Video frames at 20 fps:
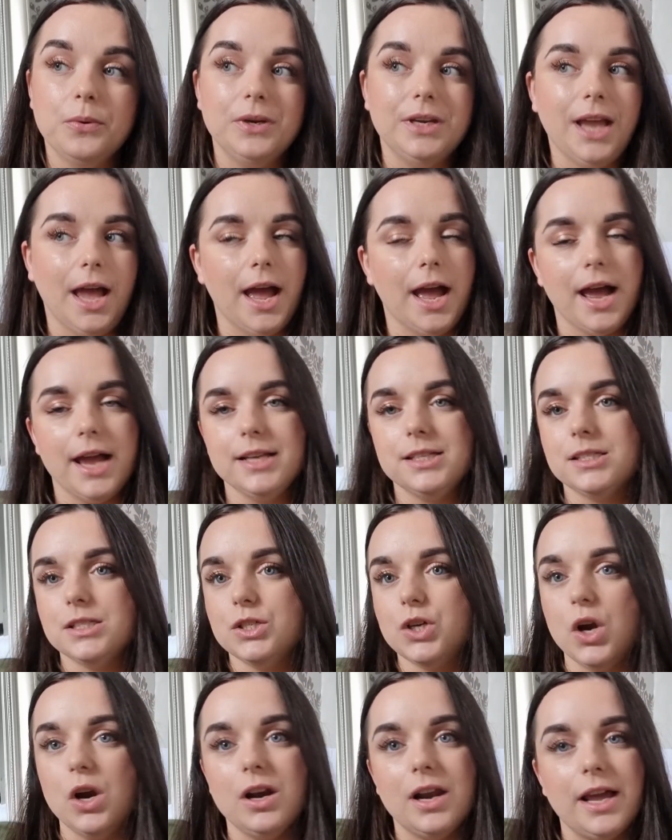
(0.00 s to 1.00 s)
But yeah, it's
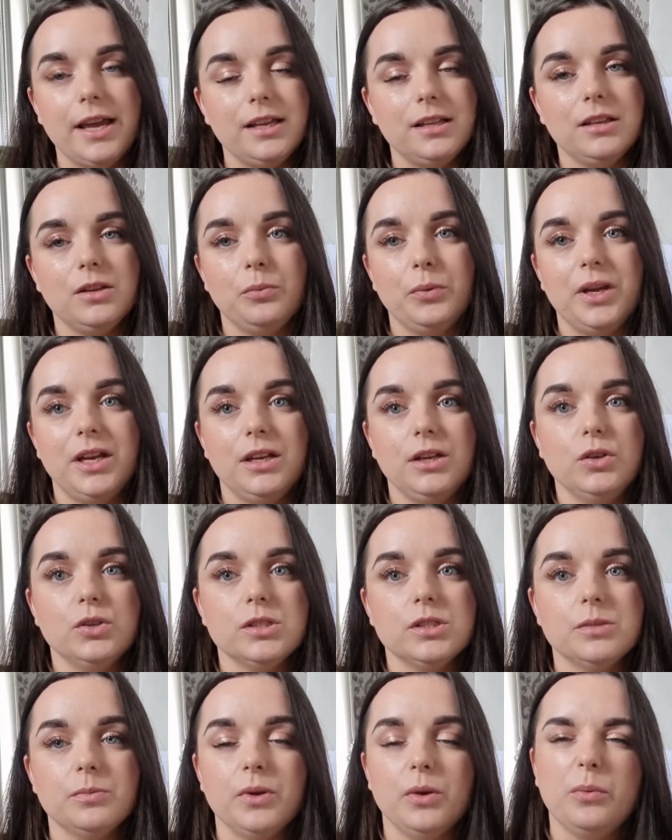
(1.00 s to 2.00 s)
not like the way it
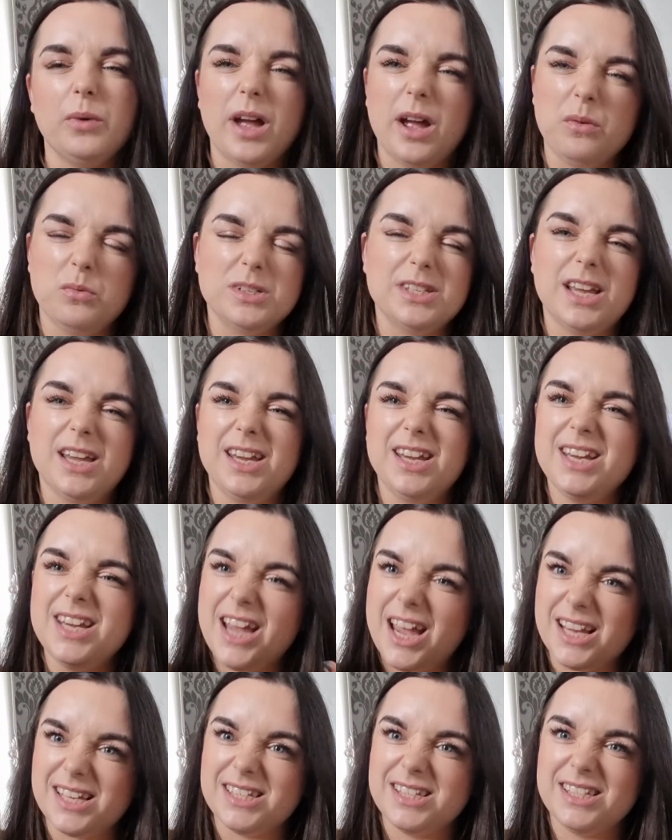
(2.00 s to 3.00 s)
used to be where it was like,
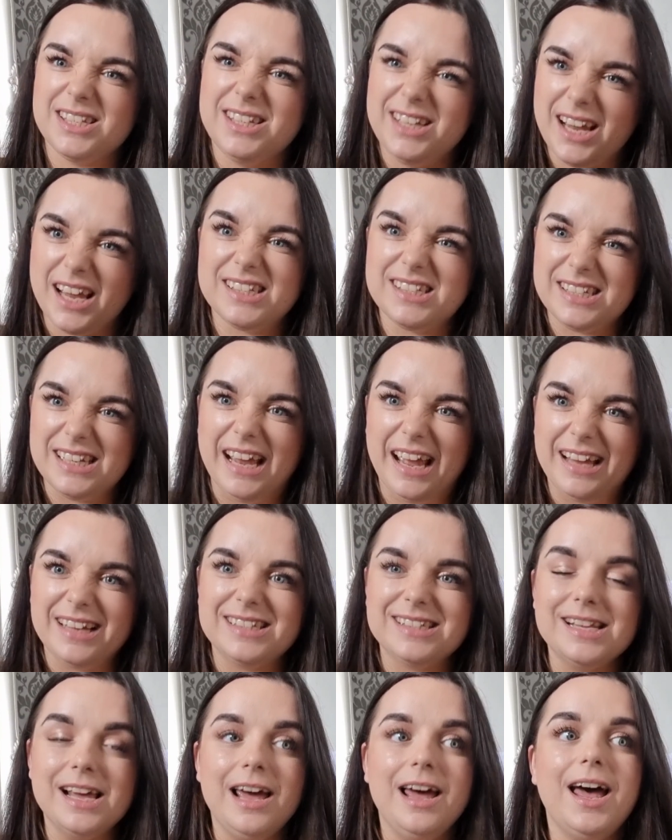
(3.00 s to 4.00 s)
yes, yes,
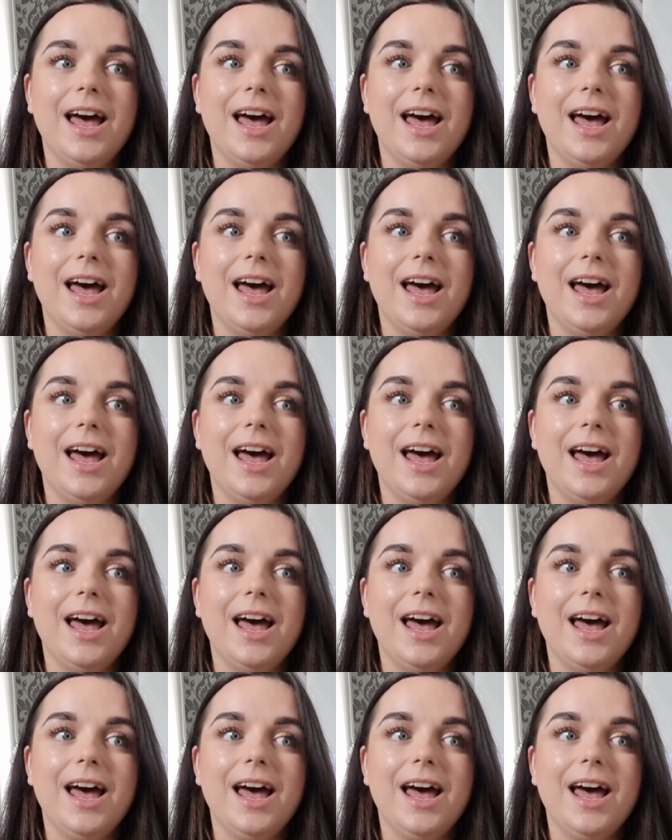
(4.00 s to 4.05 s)
yes.